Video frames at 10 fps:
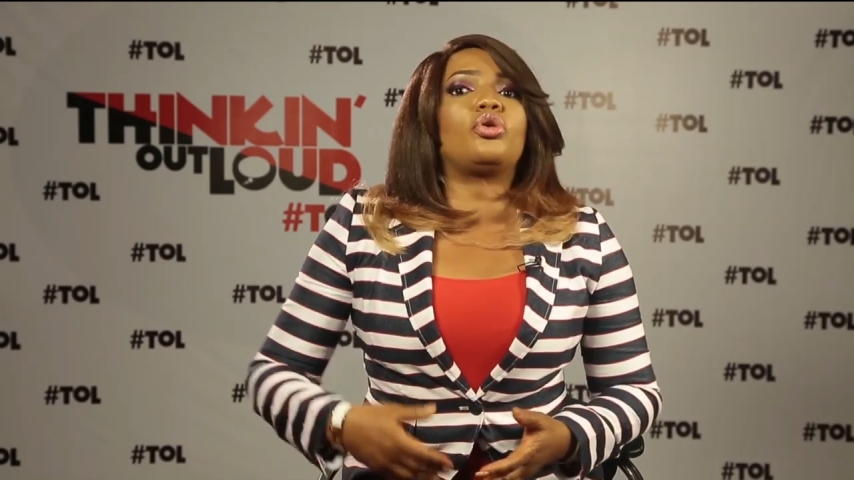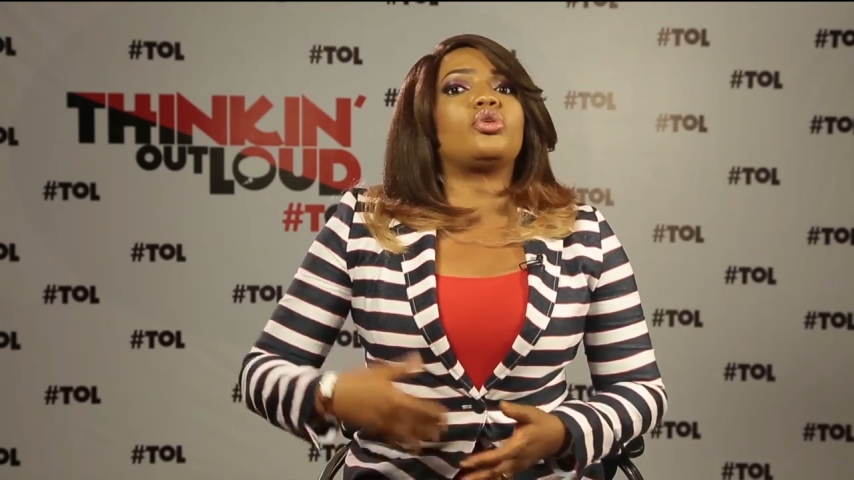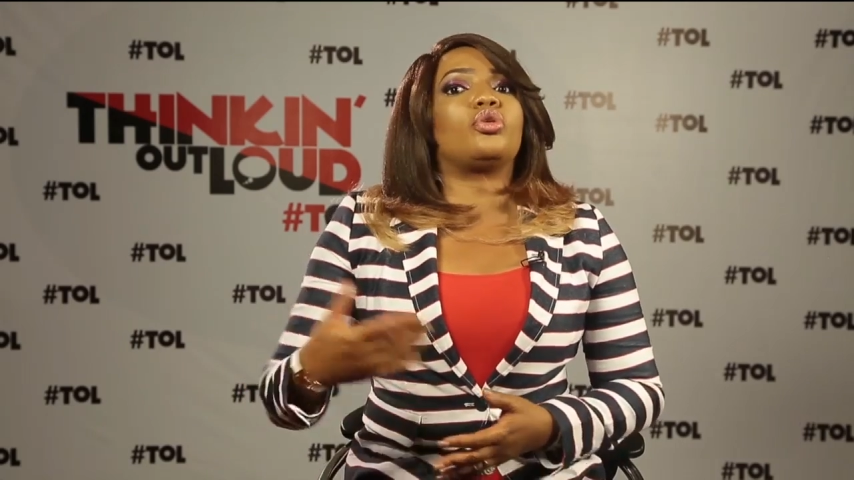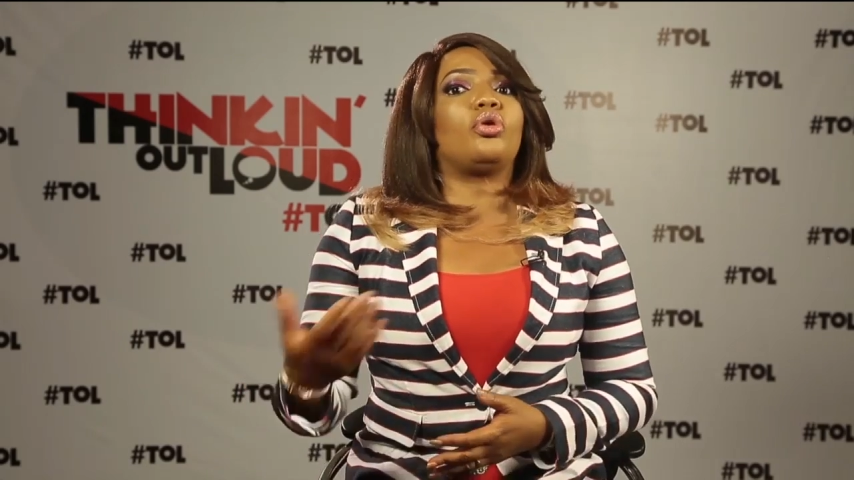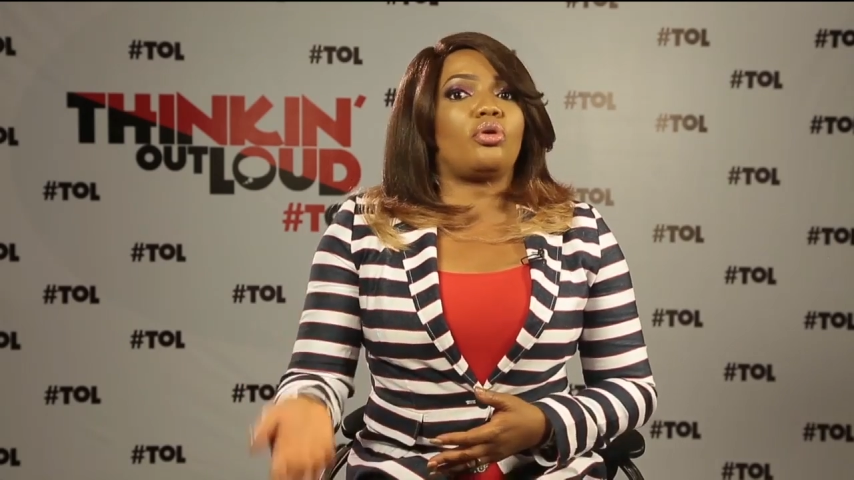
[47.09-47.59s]
You
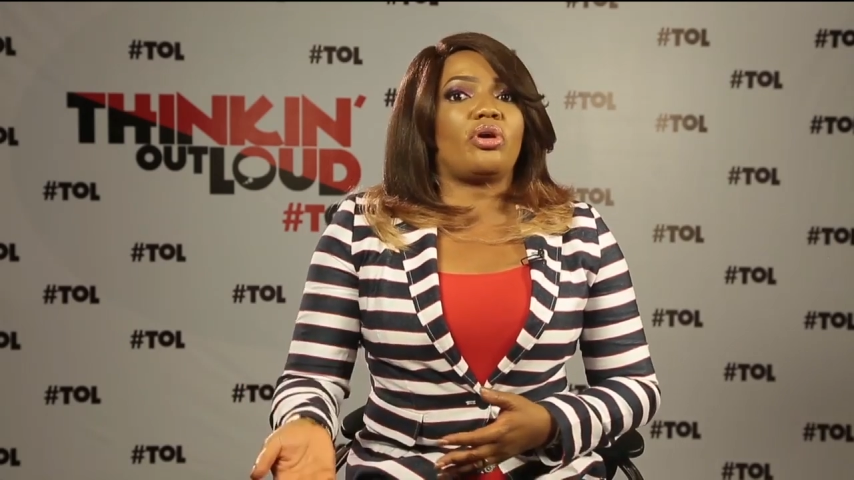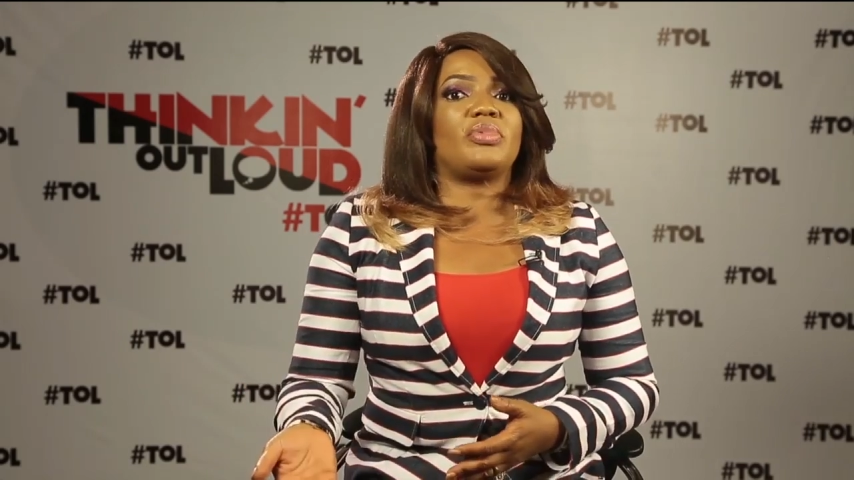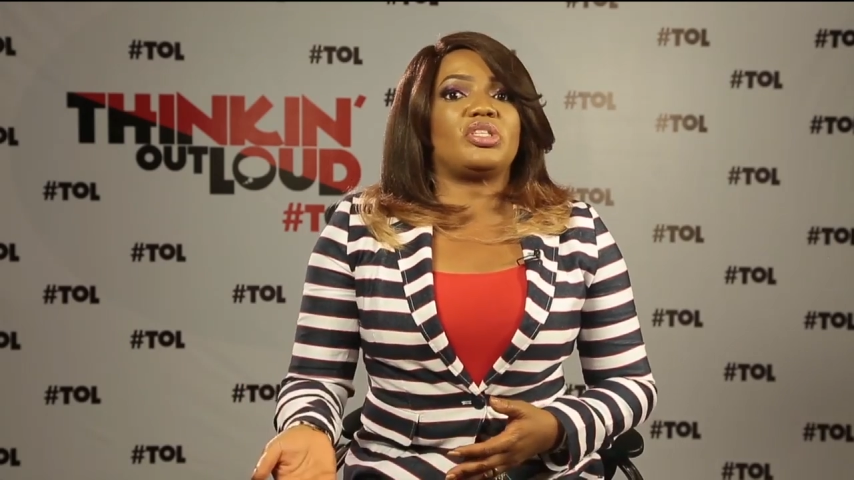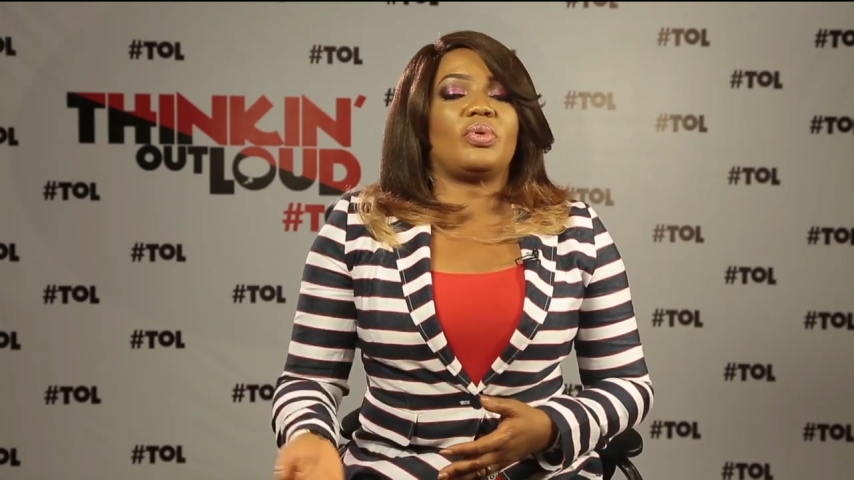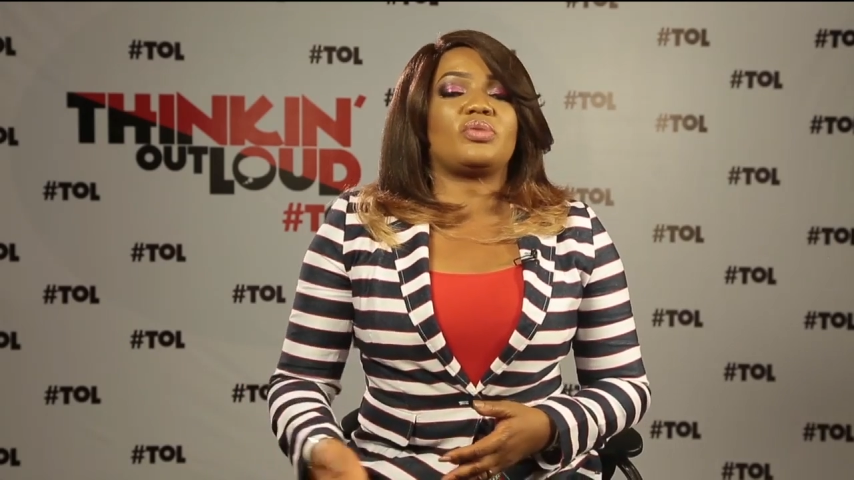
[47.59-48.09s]
go to a local
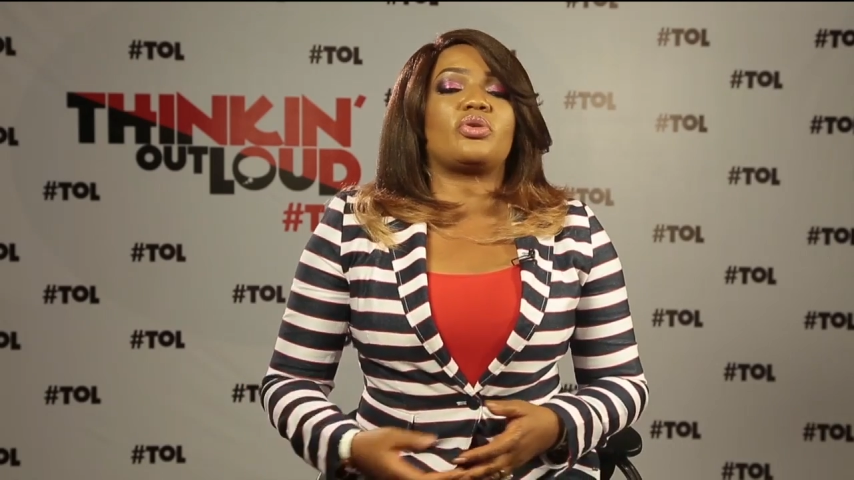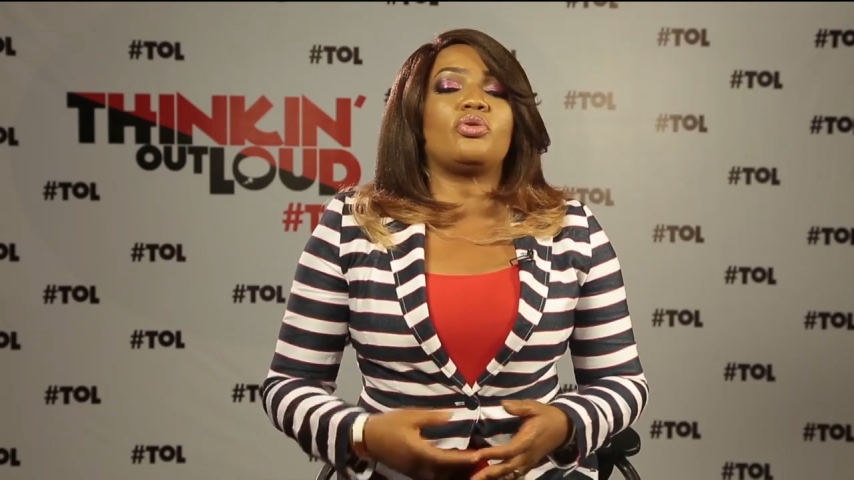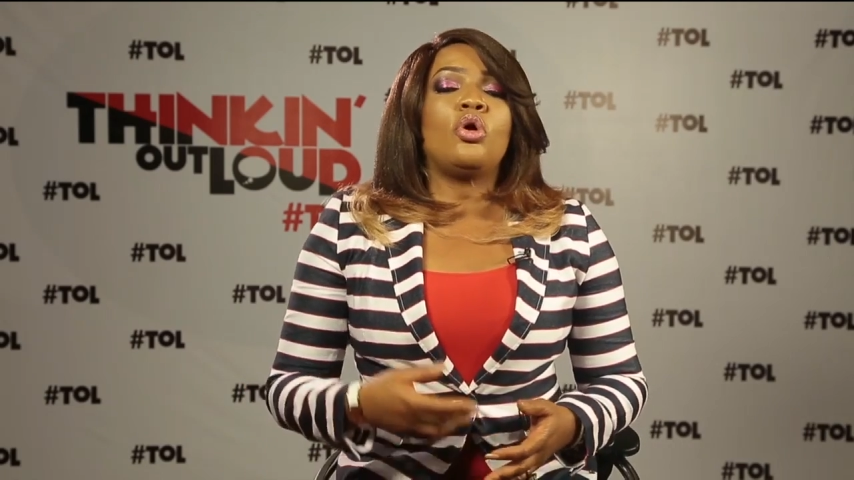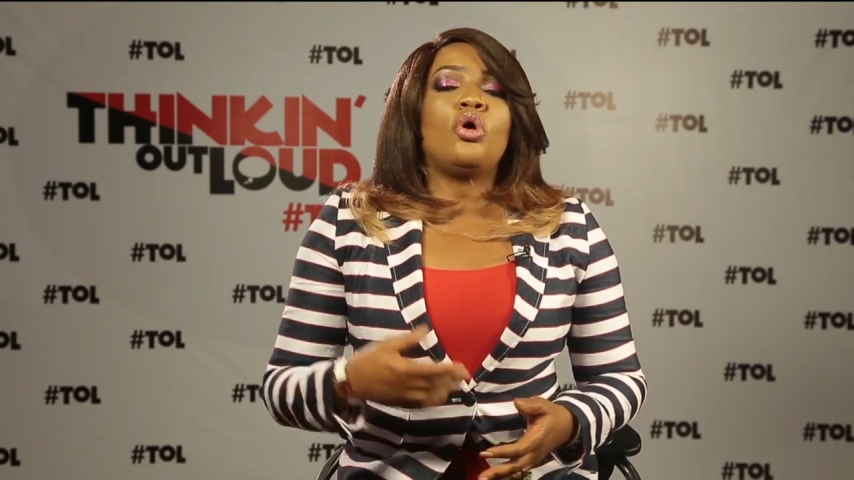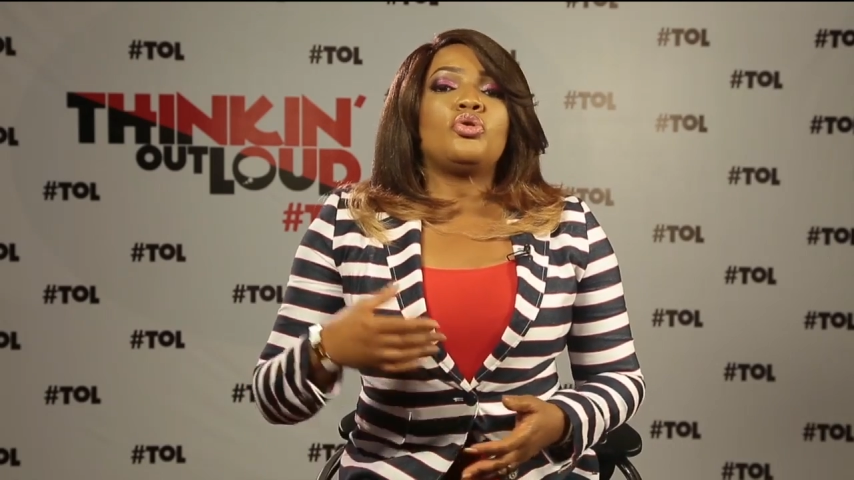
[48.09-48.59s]
government chairman, that's why